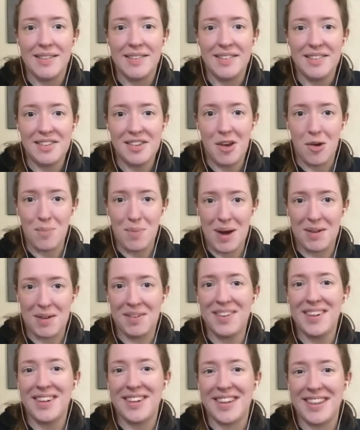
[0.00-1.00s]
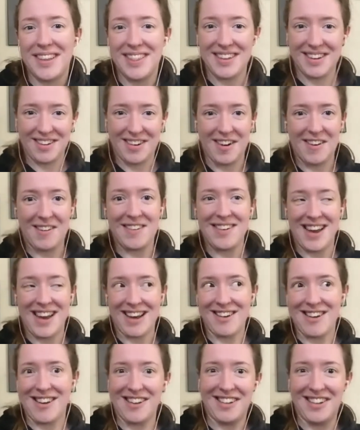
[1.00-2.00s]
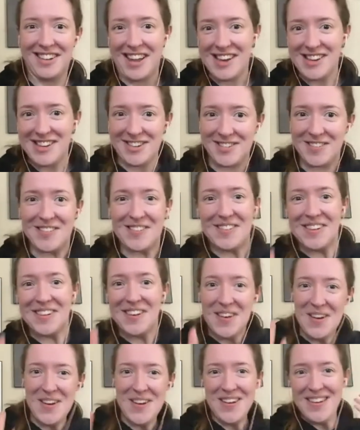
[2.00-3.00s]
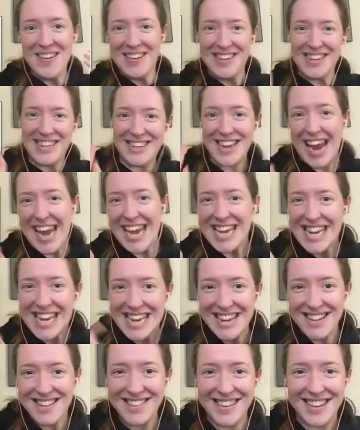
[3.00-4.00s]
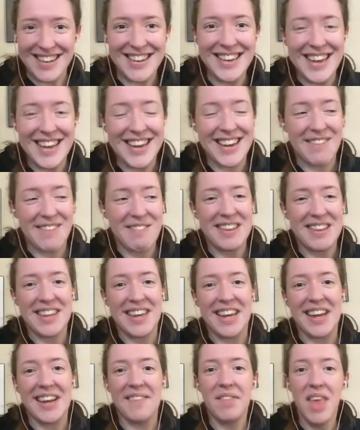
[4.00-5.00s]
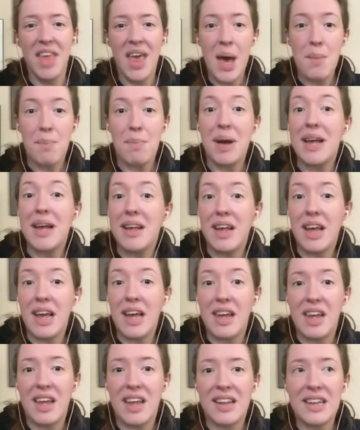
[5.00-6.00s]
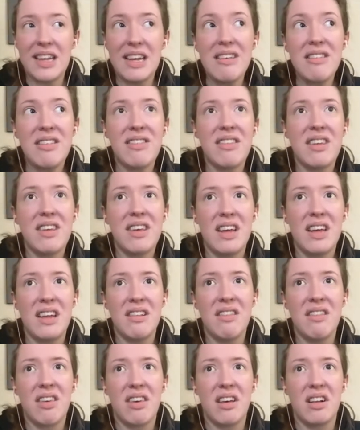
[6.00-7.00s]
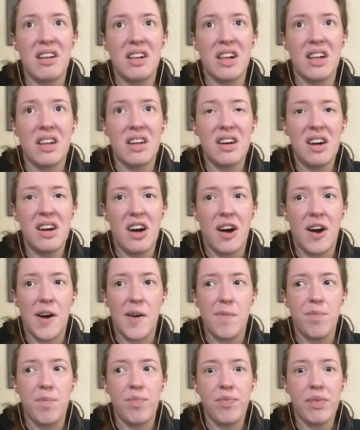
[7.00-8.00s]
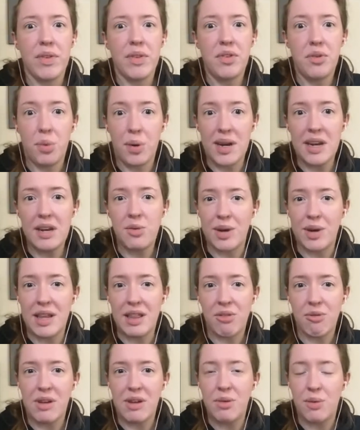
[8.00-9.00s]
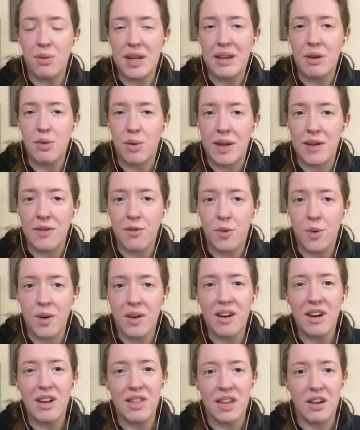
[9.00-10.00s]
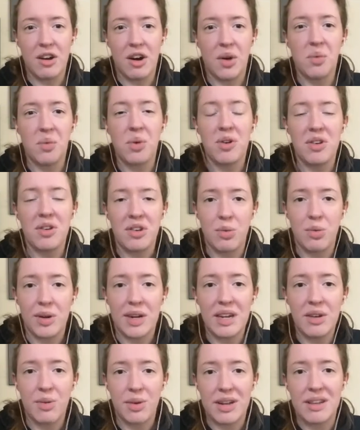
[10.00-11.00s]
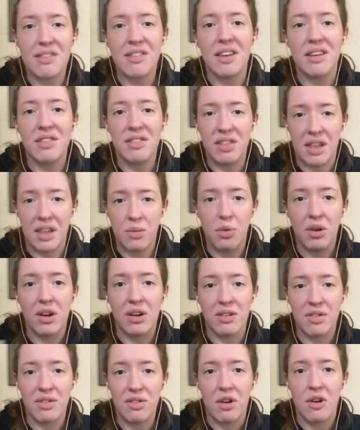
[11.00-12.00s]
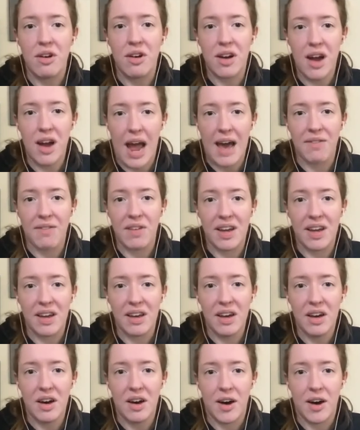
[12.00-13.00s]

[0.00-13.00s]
scope out like our technological shininess and everything. But at least until 2023, 2024, and then onward to 2026, then we're going to start having